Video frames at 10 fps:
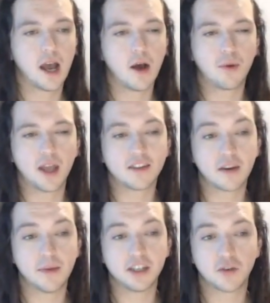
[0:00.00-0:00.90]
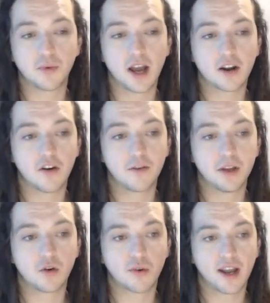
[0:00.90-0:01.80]
as I mentioned, we are going to
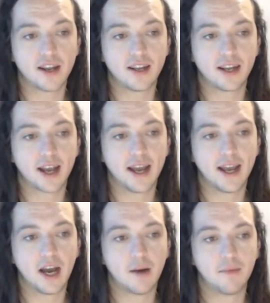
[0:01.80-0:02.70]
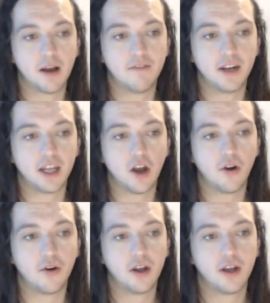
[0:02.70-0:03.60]
be creating a
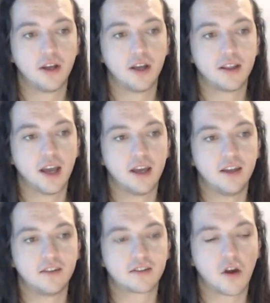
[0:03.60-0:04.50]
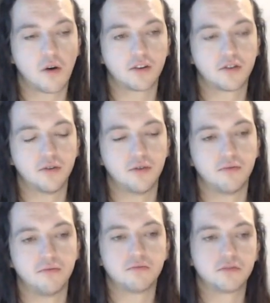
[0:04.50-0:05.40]
video that is going to
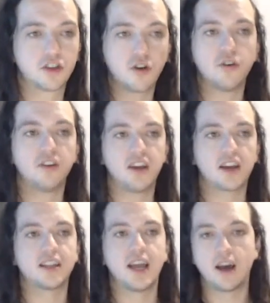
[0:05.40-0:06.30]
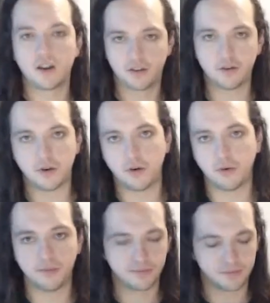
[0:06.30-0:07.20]
show you exactly how to do it
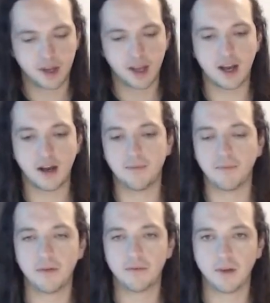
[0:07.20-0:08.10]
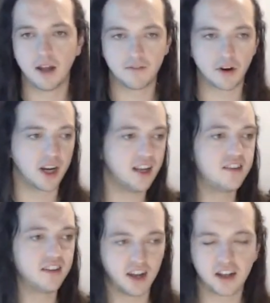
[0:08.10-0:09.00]
all in a very
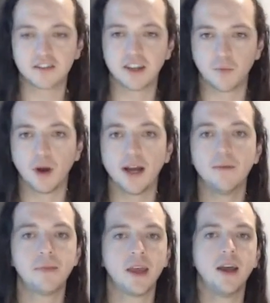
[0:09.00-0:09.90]
easy to understand way.